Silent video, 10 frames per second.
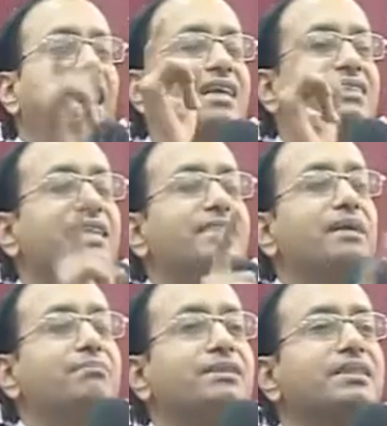Isaiah
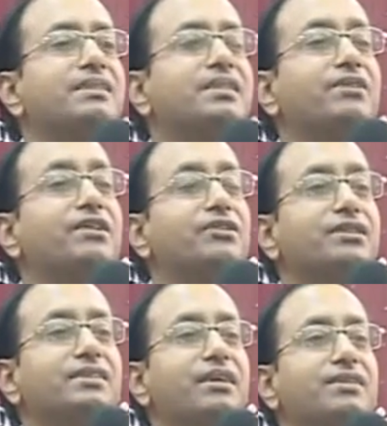chapter 61
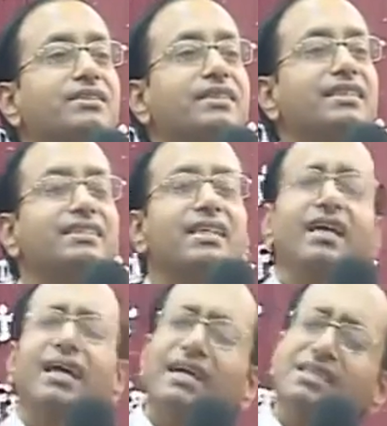verse 7 says,
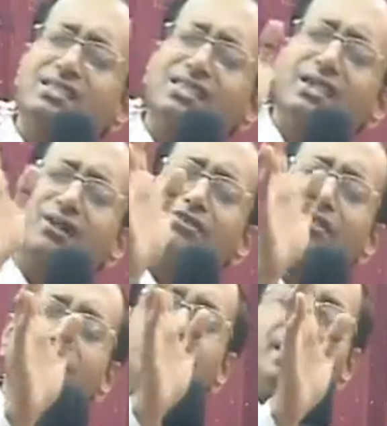instead of
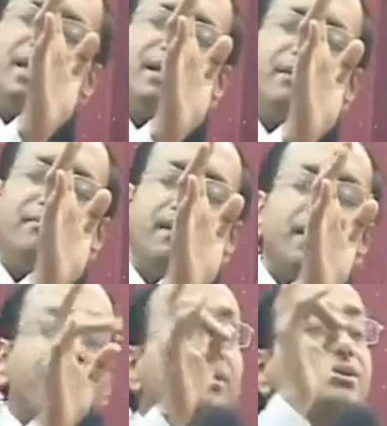your shame,
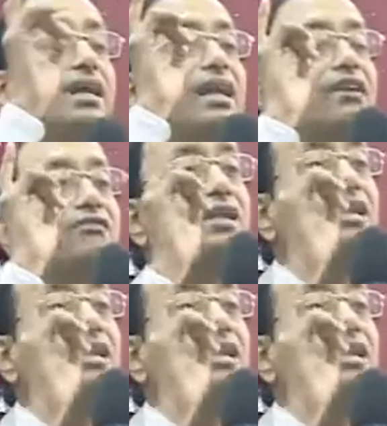you shall have